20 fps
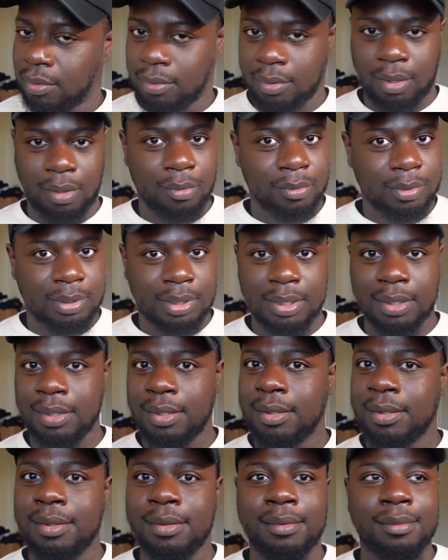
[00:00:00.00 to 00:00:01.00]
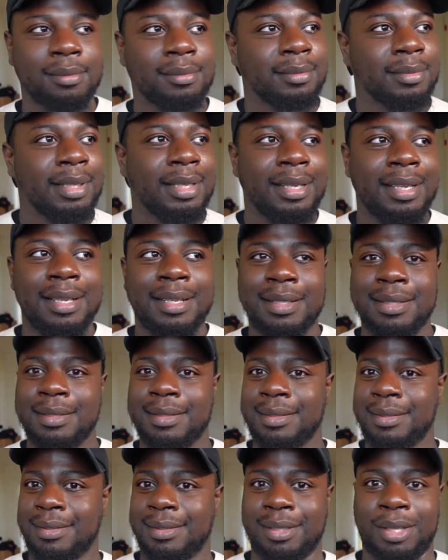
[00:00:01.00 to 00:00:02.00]
go to
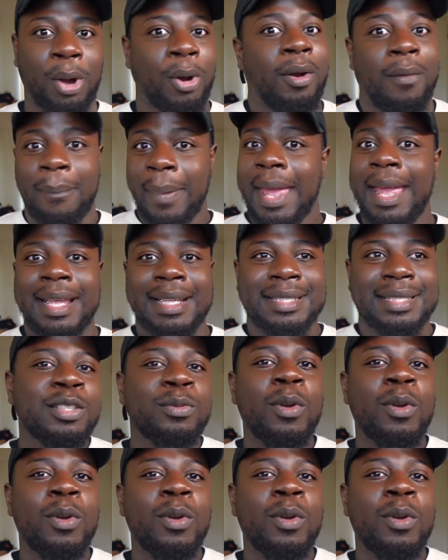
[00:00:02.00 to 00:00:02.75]
third base.